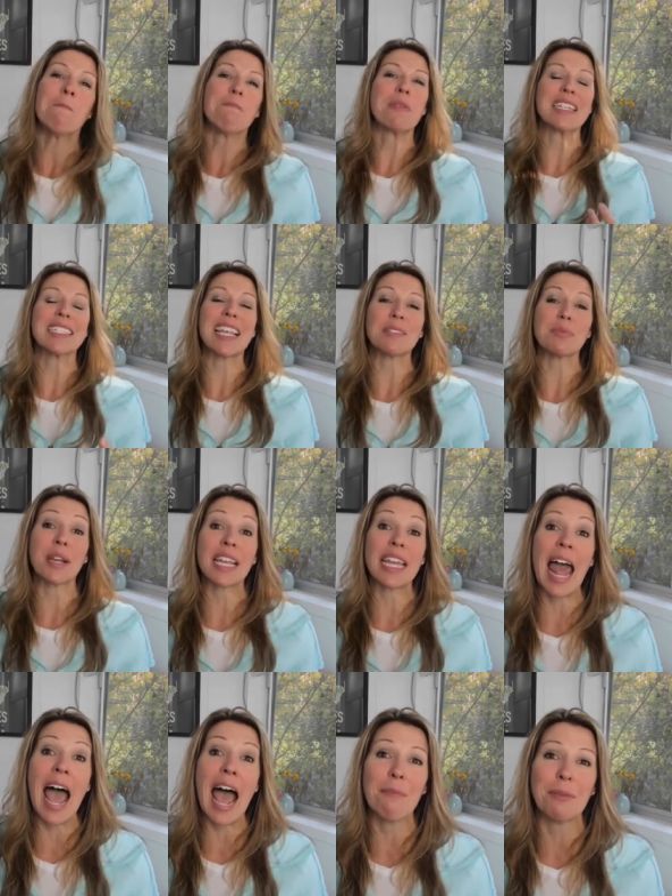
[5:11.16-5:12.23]
Because that's what can
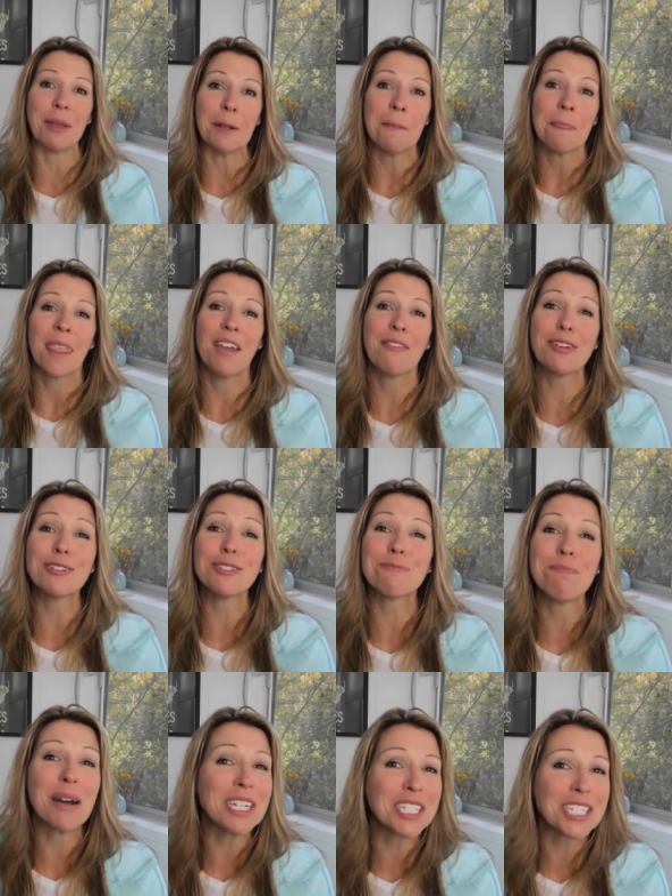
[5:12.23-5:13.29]
happen. If you're
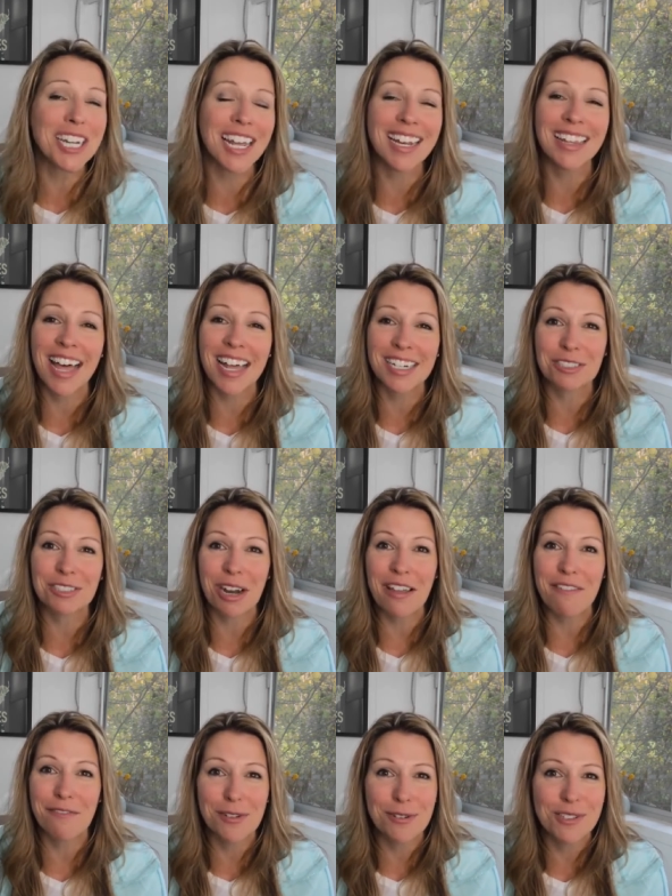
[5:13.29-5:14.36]
munching on a lot of dry
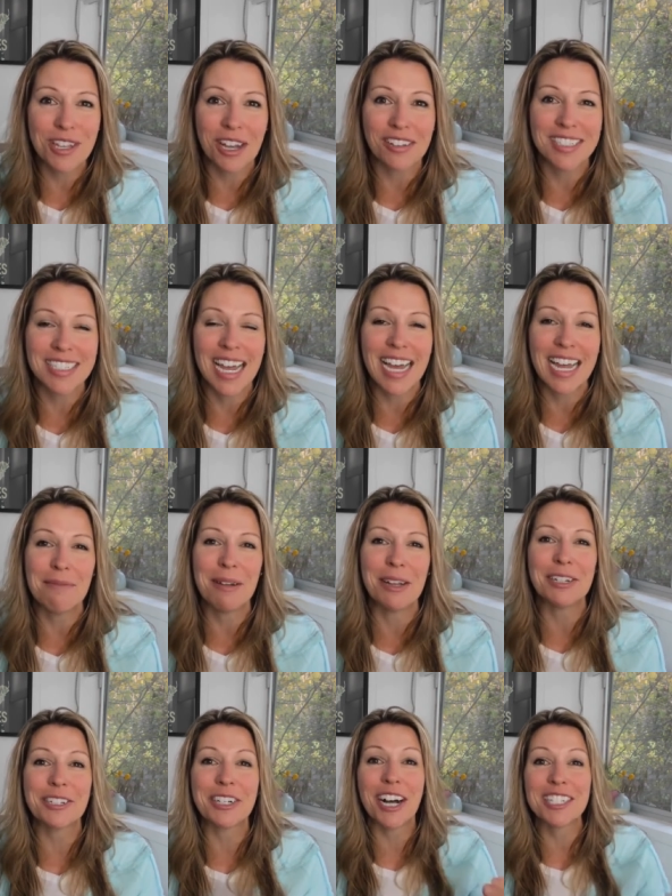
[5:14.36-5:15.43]
foods all the time and
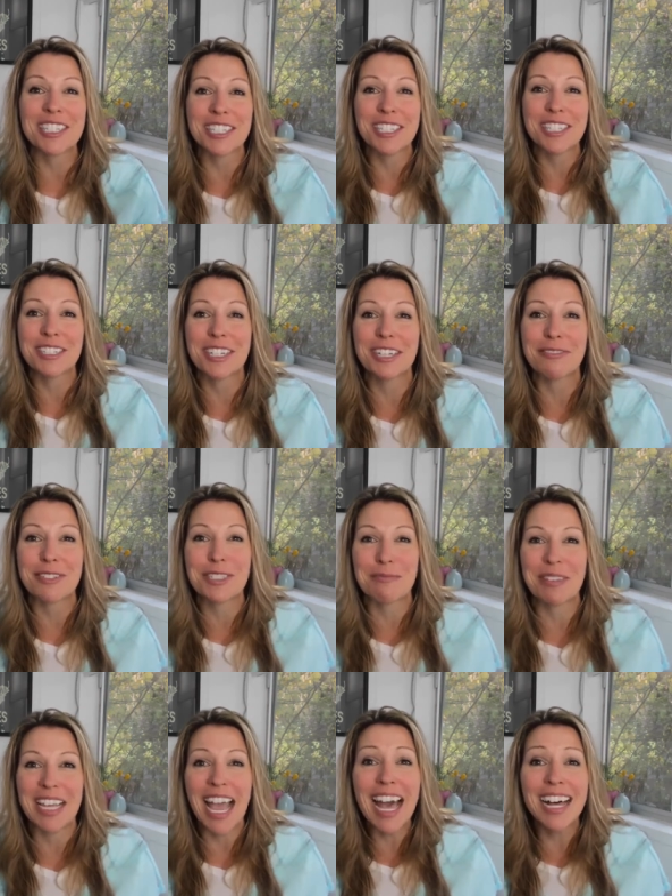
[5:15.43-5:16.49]
you're constantly looking for
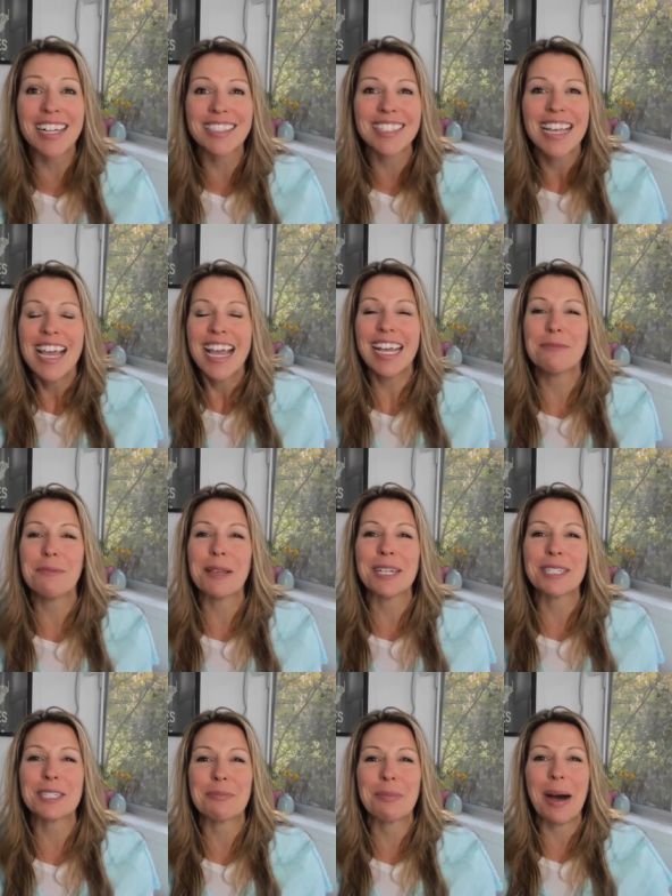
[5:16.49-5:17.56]
something else, it's
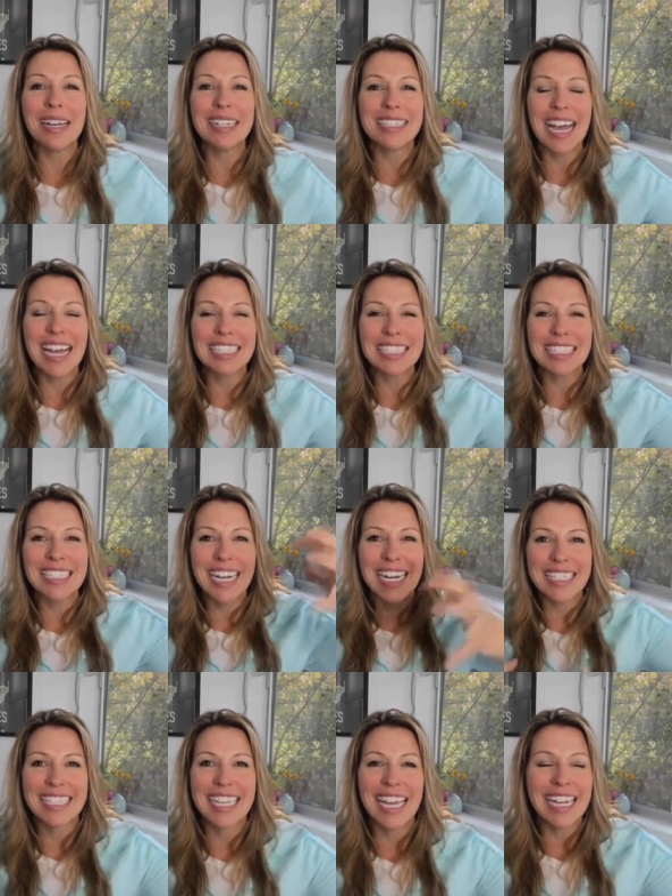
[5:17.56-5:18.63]
because your body's actually
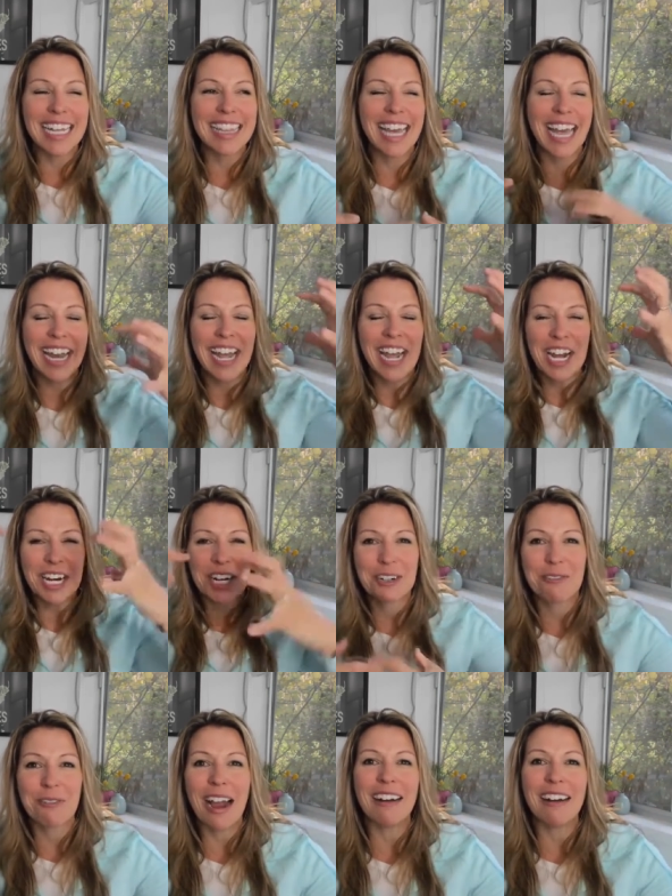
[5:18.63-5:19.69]
not getting that
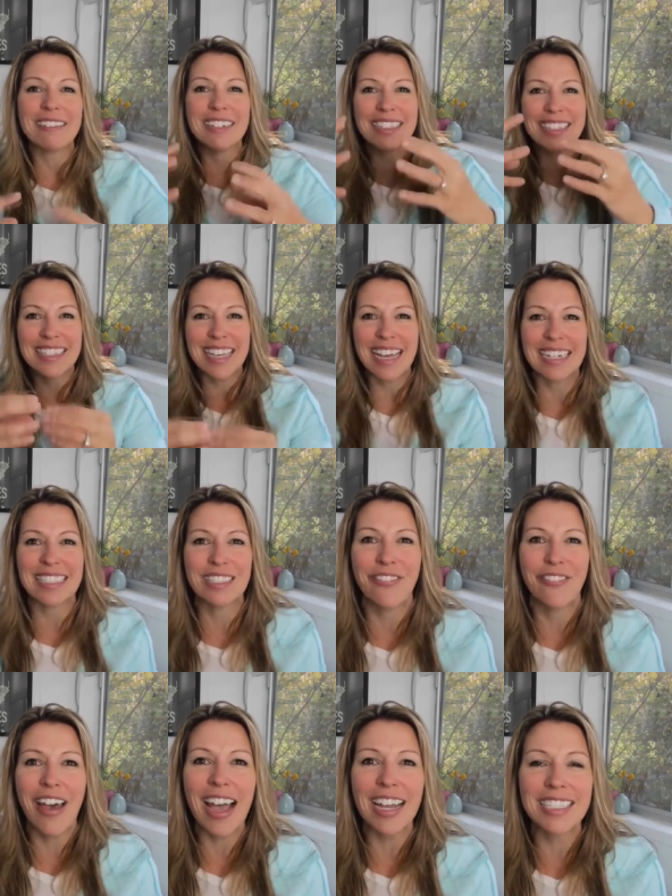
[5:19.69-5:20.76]
grounded
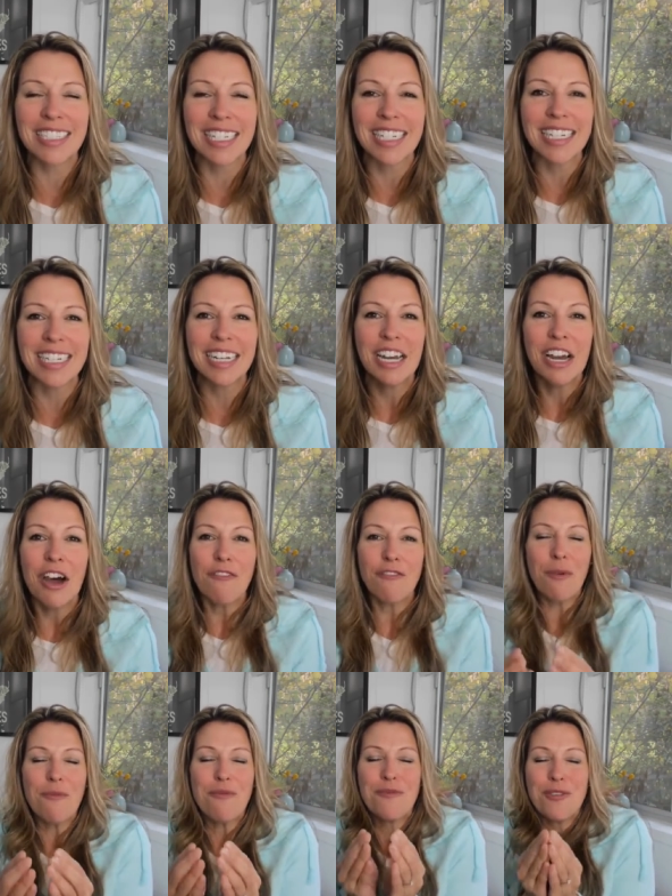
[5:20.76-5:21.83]
satisfaction
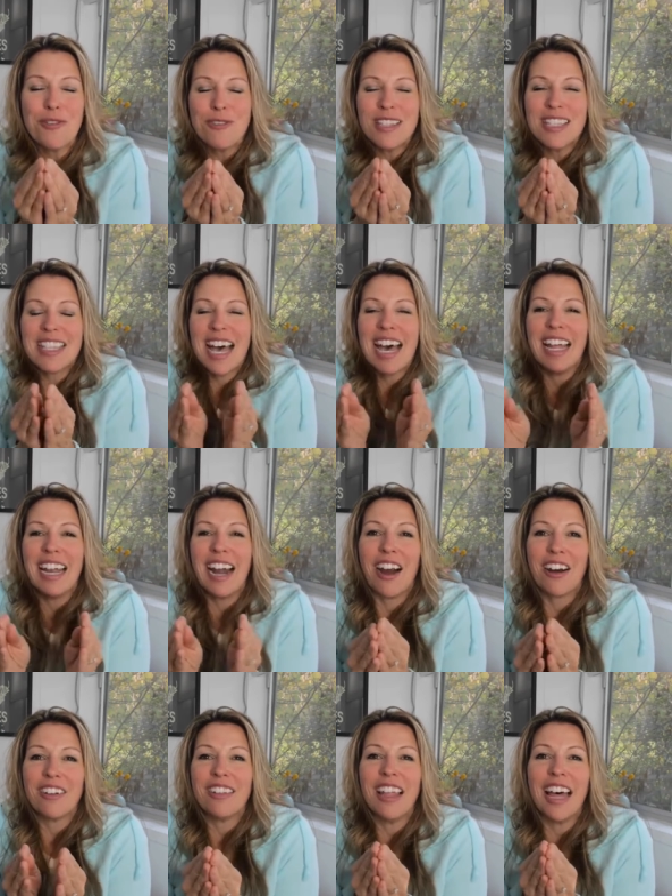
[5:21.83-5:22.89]
from foods that
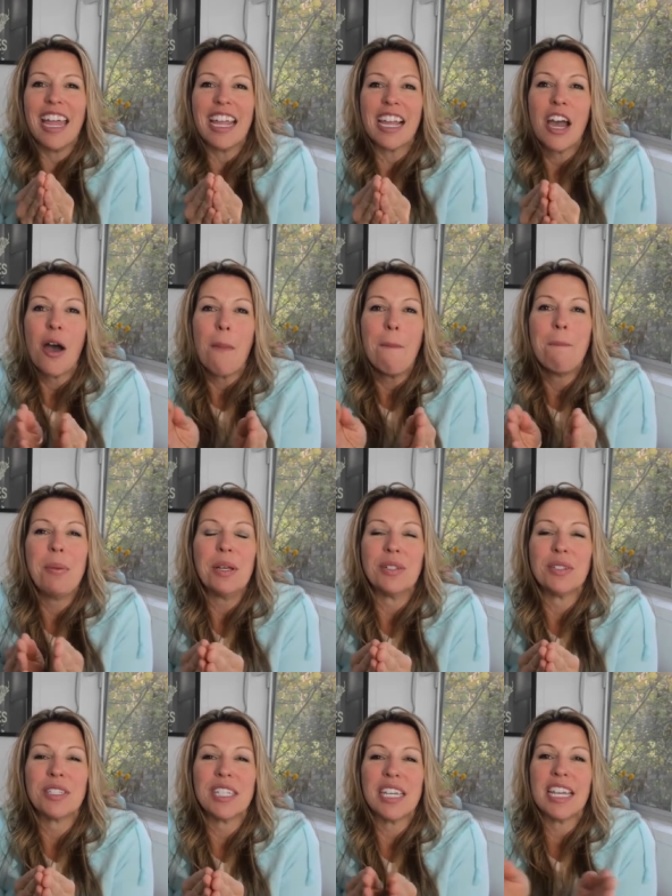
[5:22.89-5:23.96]
are like
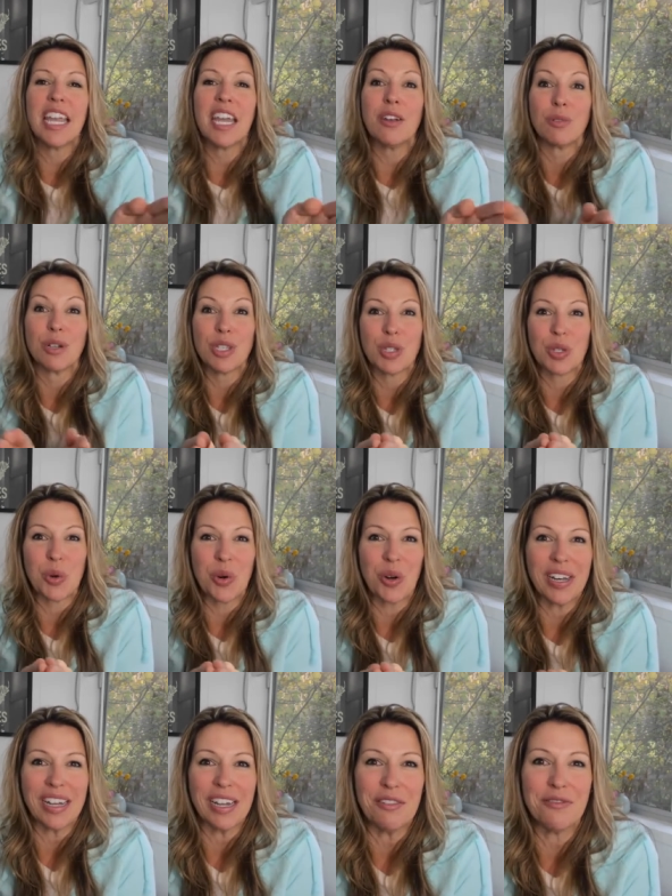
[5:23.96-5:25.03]
building and restorative.